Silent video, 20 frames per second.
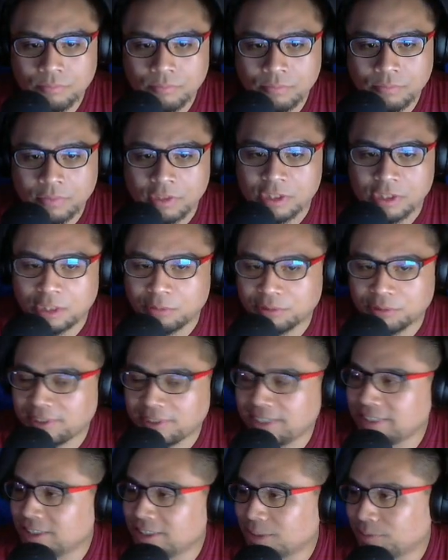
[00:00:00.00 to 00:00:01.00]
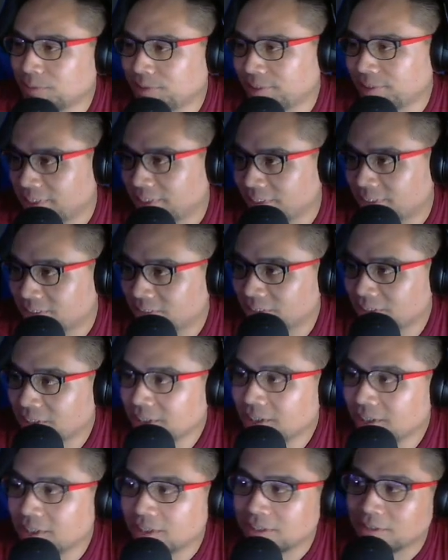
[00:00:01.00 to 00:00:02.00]
Double crit
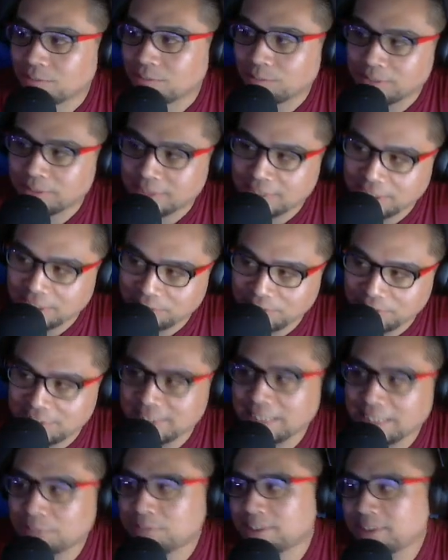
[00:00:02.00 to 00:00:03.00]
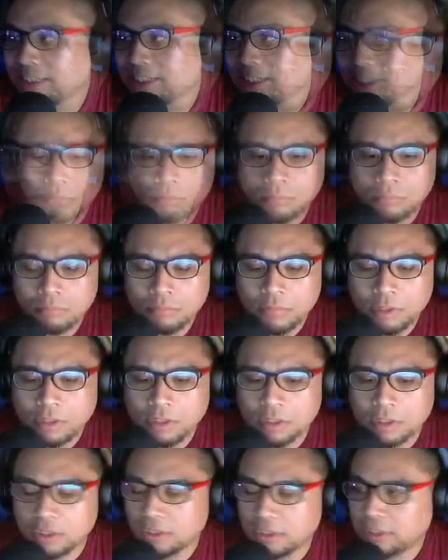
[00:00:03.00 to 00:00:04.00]
with a different team setup.
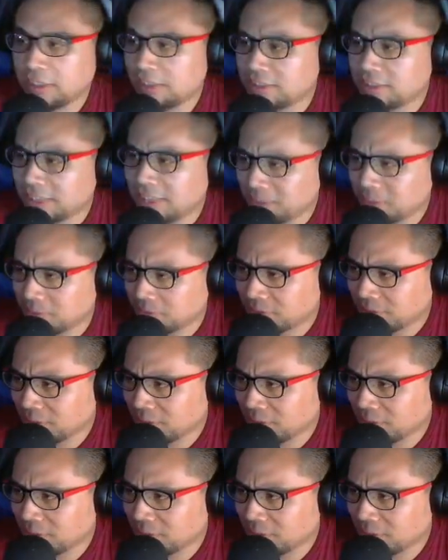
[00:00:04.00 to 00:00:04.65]
Clear time of 3